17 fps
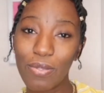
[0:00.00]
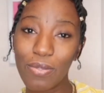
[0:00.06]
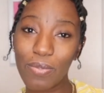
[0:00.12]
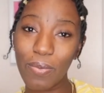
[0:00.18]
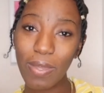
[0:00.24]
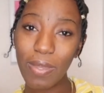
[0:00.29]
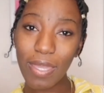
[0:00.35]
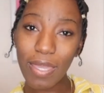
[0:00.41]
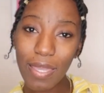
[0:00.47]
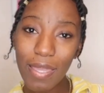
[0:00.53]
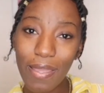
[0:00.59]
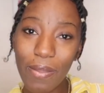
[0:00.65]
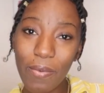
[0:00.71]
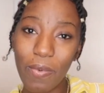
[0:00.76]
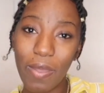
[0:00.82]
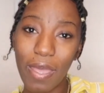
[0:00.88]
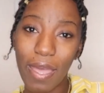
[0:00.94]
Do
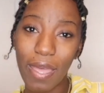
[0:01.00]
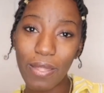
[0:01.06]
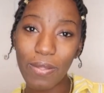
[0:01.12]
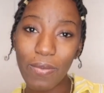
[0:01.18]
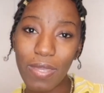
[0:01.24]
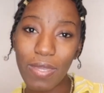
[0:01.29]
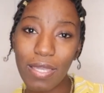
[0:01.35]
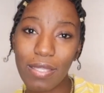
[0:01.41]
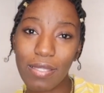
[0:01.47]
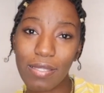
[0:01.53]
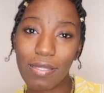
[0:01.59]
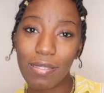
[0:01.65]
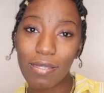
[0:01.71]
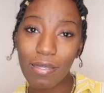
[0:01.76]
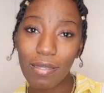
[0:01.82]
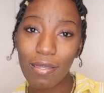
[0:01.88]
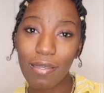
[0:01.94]
it, we'll do
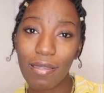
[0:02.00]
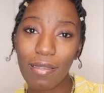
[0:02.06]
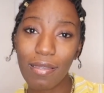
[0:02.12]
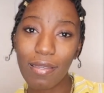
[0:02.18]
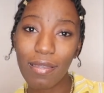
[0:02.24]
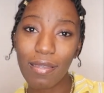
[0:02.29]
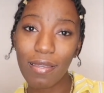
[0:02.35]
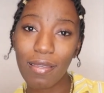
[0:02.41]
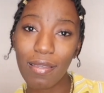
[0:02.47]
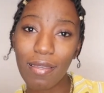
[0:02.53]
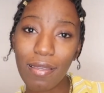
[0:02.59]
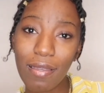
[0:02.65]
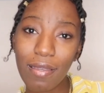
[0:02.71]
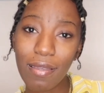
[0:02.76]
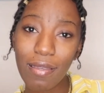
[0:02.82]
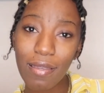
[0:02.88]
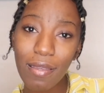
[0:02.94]
it.
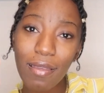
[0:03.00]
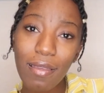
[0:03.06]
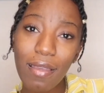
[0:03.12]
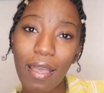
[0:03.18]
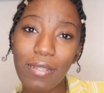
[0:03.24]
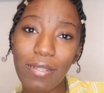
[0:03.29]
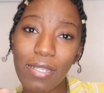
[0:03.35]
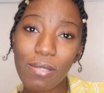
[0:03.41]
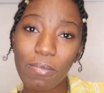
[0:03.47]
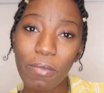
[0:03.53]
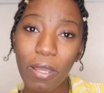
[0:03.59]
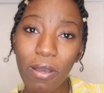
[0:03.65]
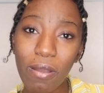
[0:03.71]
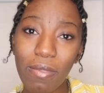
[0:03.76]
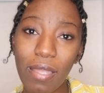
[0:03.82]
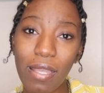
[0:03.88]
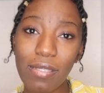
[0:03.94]
I just make
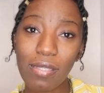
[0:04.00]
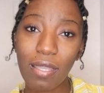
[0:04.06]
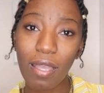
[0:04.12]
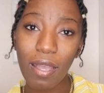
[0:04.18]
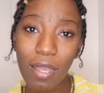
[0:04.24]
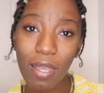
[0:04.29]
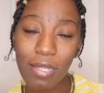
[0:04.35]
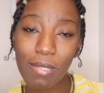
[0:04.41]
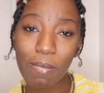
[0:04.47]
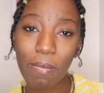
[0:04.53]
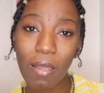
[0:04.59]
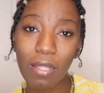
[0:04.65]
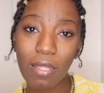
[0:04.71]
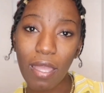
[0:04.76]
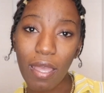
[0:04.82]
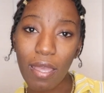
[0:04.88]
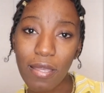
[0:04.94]
up that song on
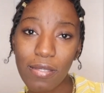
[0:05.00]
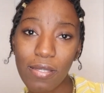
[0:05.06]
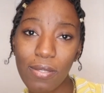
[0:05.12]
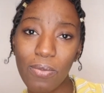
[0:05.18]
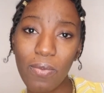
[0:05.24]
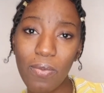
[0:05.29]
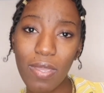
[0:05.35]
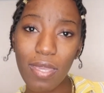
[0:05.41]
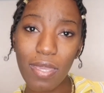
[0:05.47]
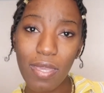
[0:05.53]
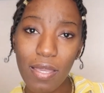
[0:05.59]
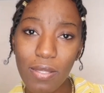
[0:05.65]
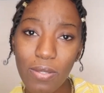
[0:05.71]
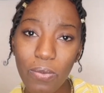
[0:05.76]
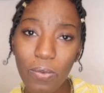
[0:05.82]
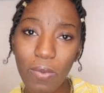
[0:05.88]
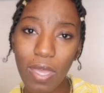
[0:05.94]
spot, guys. Do
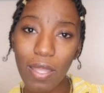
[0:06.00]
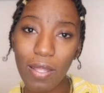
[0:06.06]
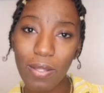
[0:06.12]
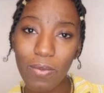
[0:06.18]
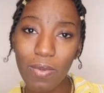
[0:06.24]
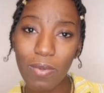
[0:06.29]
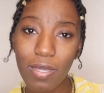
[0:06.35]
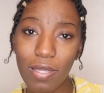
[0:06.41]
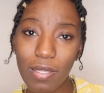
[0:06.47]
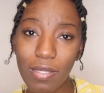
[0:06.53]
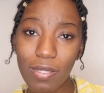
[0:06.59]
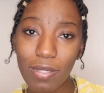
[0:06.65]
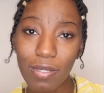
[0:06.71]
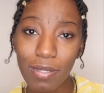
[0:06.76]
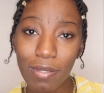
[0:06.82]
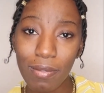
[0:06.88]
it, we'll do it.